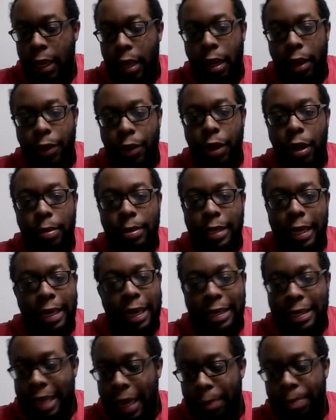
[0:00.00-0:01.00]
You know what I'm saying? They
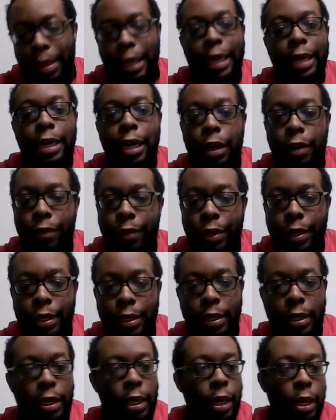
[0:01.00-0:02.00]
stop playing
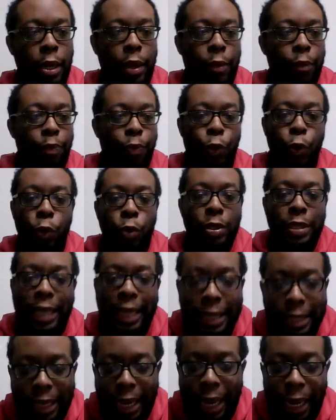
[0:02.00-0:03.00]
coverage. Dudes
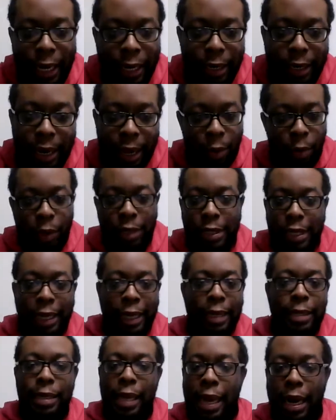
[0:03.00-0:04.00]
get tired that wasn't
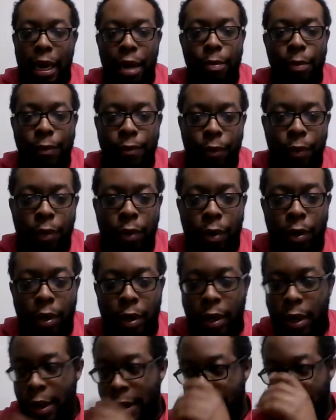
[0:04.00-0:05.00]
getting tired
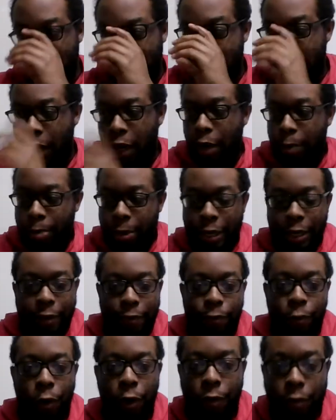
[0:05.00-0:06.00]
before. They start putting
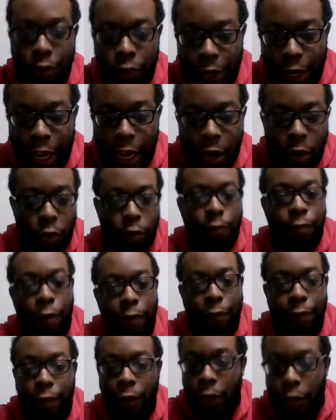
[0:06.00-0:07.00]
fourth string on
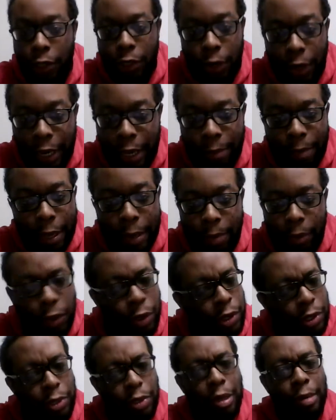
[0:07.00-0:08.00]
first string people.
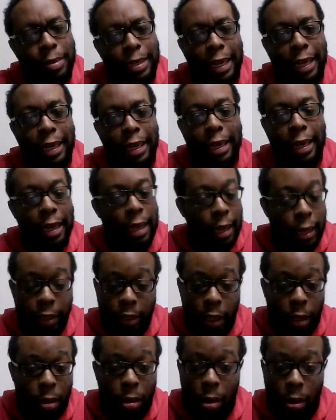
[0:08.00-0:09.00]
You know what I'm saying?
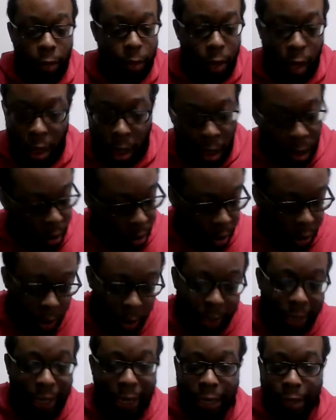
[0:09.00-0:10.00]
So, you know
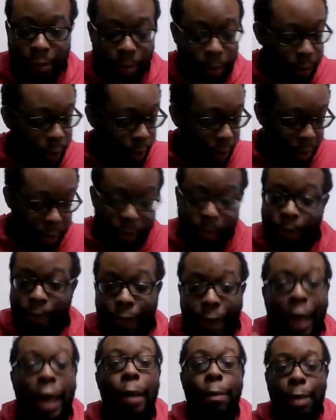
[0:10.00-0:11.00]
what, EA Sports?
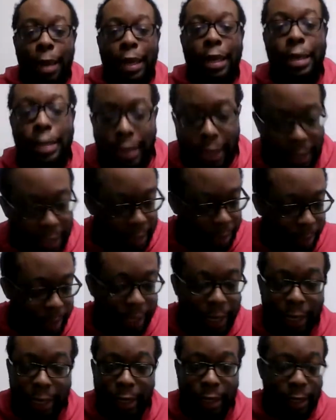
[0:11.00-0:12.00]
I apologize
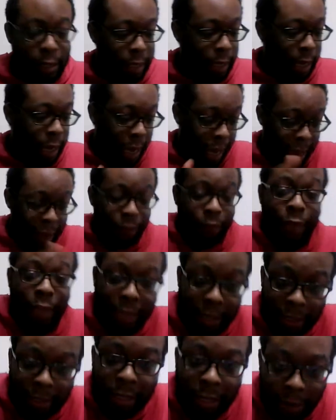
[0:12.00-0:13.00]
because if
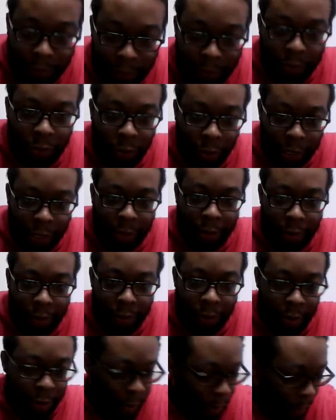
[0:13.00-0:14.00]
this stuff is
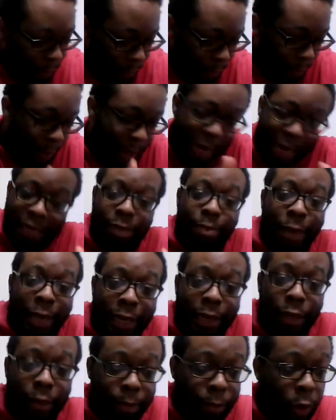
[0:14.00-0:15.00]
real, you guys
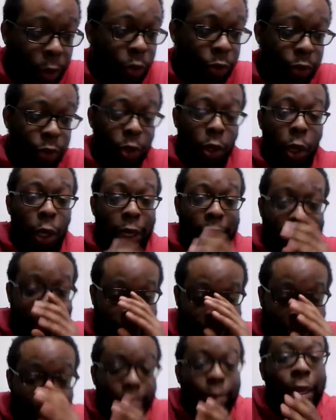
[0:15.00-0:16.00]
made the most
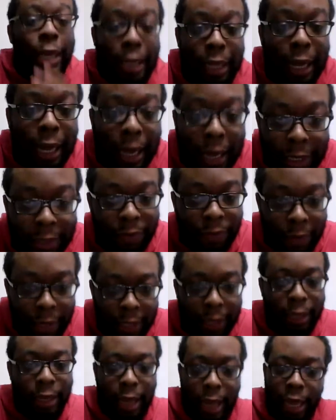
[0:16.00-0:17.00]
simulated
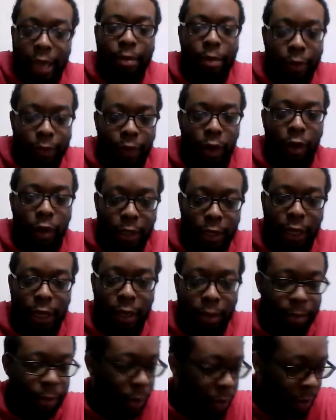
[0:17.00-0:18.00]
freaking game of all
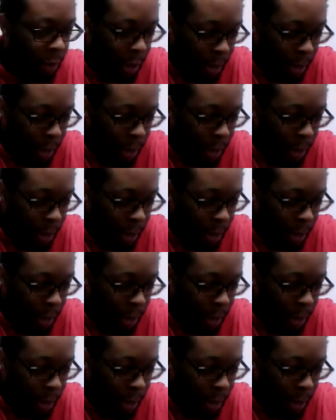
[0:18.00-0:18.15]
time, bro.